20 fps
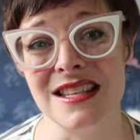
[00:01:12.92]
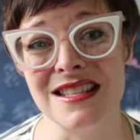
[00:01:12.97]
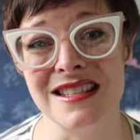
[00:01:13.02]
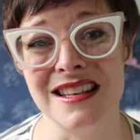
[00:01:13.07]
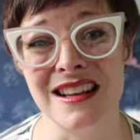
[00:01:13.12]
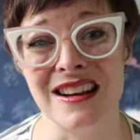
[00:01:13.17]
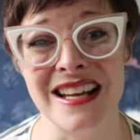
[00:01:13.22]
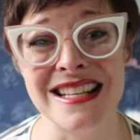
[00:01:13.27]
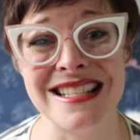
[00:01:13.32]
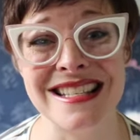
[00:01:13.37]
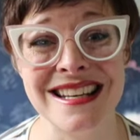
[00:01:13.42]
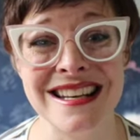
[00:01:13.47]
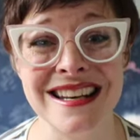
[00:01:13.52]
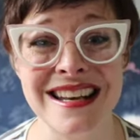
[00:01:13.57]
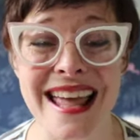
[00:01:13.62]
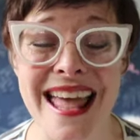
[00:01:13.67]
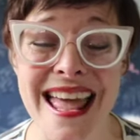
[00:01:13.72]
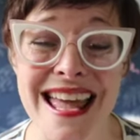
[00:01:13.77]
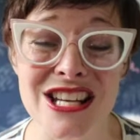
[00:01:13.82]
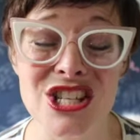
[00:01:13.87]
is that I
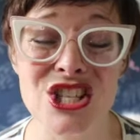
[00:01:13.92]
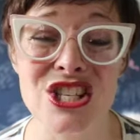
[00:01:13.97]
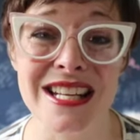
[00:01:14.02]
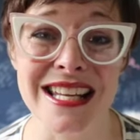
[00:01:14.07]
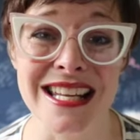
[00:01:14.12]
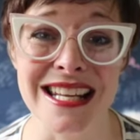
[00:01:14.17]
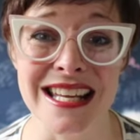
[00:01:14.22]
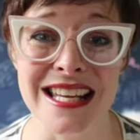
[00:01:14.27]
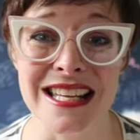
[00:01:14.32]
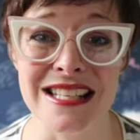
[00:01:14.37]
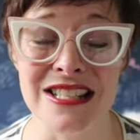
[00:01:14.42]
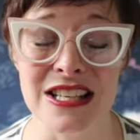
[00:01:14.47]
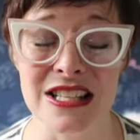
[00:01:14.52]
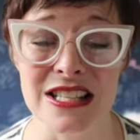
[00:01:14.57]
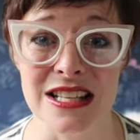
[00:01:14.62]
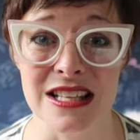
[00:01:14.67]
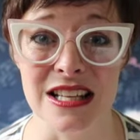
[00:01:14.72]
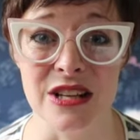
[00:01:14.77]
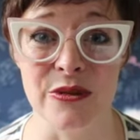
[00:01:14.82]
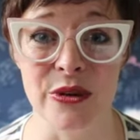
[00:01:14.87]
didn't actually need to
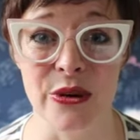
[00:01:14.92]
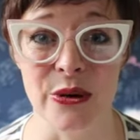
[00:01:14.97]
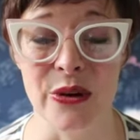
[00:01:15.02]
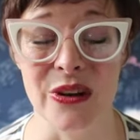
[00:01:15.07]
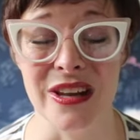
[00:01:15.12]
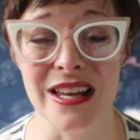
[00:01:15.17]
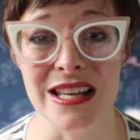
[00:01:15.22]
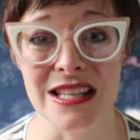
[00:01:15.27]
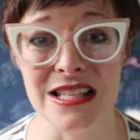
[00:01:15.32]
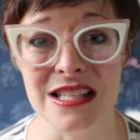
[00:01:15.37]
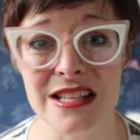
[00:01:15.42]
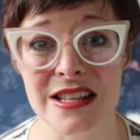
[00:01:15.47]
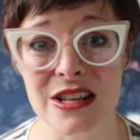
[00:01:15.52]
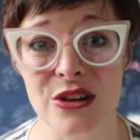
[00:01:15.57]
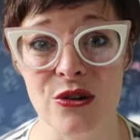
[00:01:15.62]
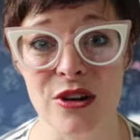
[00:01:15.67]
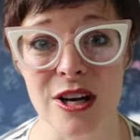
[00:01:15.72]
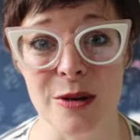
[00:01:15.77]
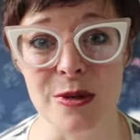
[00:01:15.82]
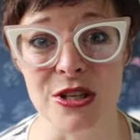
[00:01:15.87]
deliver her into the
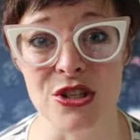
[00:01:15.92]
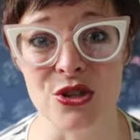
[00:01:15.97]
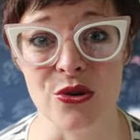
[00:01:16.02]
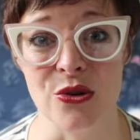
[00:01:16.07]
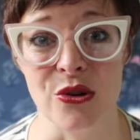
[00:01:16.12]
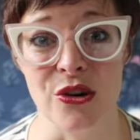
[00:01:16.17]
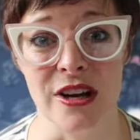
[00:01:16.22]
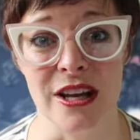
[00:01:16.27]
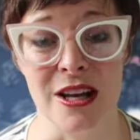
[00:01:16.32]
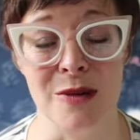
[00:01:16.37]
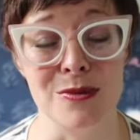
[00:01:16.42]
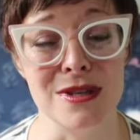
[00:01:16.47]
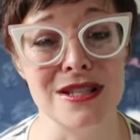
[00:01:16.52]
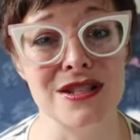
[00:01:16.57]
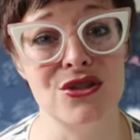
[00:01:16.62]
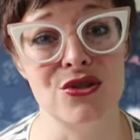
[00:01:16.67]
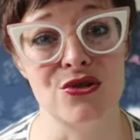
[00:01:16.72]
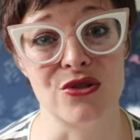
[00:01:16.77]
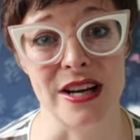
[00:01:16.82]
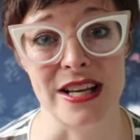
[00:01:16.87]
crematorium
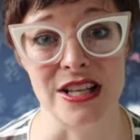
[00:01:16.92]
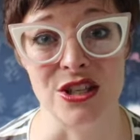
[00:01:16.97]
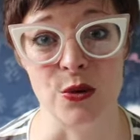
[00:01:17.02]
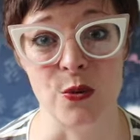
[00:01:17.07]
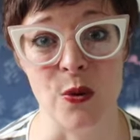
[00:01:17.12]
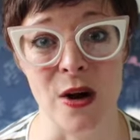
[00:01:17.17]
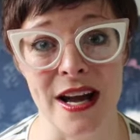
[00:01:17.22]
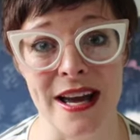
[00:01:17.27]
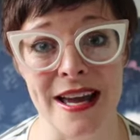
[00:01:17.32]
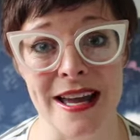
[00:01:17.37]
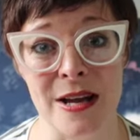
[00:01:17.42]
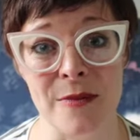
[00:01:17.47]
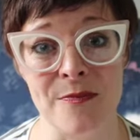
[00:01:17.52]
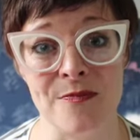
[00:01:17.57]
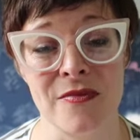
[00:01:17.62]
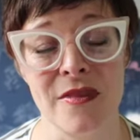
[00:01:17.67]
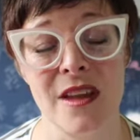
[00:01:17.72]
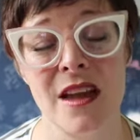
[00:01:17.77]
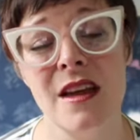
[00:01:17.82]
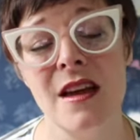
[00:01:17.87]
straight away.
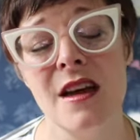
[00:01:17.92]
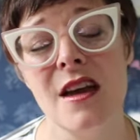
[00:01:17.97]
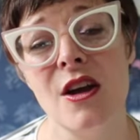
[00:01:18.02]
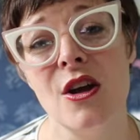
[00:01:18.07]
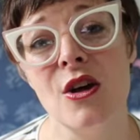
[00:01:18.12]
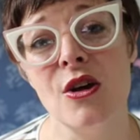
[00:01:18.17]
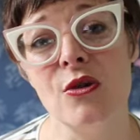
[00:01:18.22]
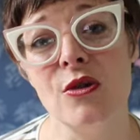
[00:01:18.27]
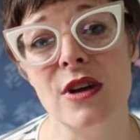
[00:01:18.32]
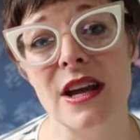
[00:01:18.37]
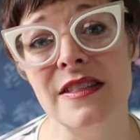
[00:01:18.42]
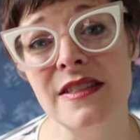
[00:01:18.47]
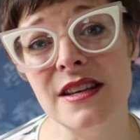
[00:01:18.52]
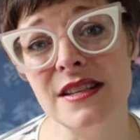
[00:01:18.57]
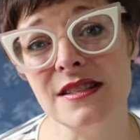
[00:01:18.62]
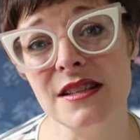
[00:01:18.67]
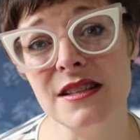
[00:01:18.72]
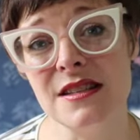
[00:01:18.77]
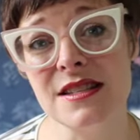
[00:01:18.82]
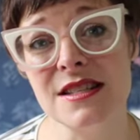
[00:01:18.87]
In
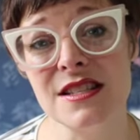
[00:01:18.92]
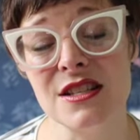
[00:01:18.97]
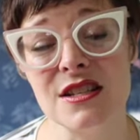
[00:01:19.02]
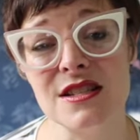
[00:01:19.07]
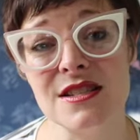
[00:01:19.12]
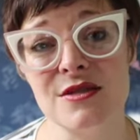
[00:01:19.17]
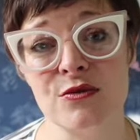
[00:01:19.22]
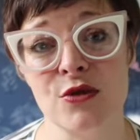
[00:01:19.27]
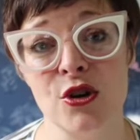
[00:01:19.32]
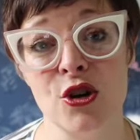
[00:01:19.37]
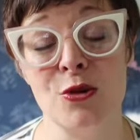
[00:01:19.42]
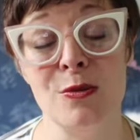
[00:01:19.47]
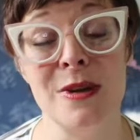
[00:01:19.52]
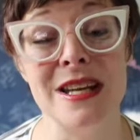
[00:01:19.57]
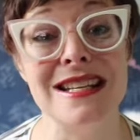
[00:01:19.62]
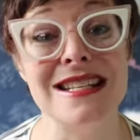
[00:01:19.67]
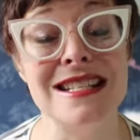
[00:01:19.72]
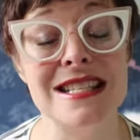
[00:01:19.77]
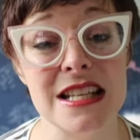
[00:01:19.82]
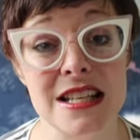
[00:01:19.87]
this instance,
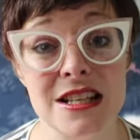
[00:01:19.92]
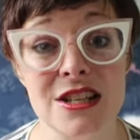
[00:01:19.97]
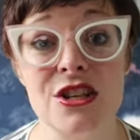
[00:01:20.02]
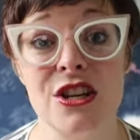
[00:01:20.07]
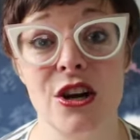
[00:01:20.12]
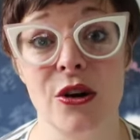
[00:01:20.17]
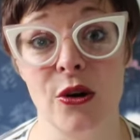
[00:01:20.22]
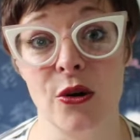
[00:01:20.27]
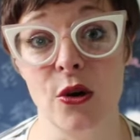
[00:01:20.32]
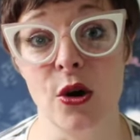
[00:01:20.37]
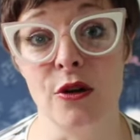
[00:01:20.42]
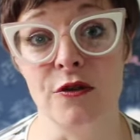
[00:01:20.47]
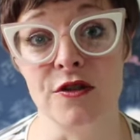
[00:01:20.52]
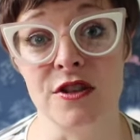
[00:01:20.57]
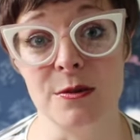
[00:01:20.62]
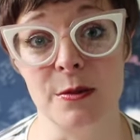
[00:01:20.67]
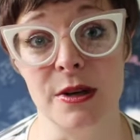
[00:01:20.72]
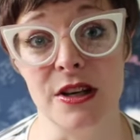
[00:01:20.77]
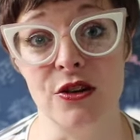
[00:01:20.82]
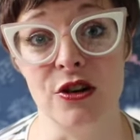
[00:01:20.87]
Ruby did go off
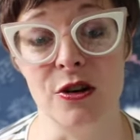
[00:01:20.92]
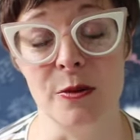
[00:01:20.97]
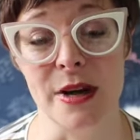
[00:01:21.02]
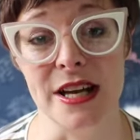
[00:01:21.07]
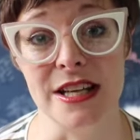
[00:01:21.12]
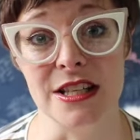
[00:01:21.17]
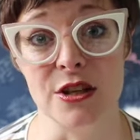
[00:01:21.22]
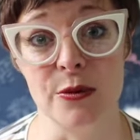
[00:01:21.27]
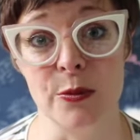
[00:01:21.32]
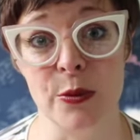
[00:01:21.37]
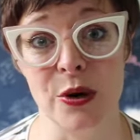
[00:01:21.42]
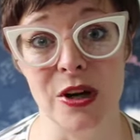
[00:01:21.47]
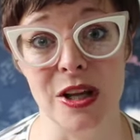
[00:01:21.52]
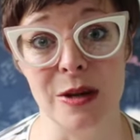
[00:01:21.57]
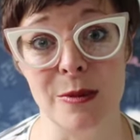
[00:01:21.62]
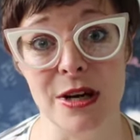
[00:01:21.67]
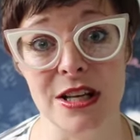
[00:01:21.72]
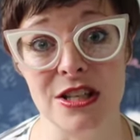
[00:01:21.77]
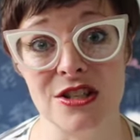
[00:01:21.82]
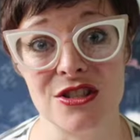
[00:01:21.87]
to be cremated pretty
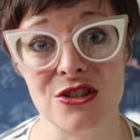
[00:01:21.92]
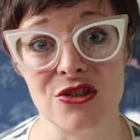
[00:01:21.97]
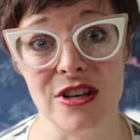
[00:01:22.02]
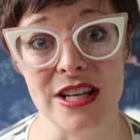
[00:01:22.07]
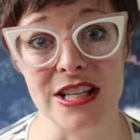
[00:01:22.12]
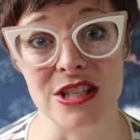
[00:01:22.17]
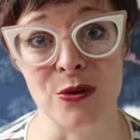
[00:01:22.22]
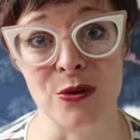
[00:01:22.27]
much straight